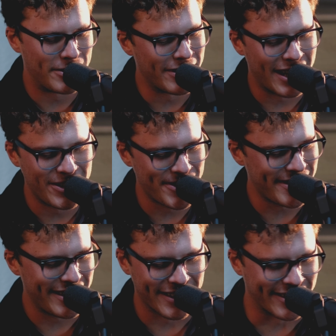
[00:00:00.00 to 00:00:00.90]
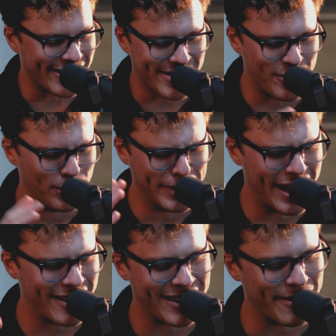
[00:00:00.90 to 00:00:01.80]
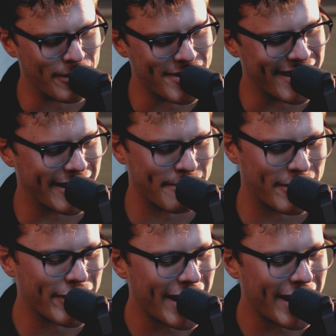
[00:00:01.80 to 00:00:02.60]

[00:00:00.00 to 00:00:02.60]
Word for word: Dude, I just need to just cool down there for a second, bro.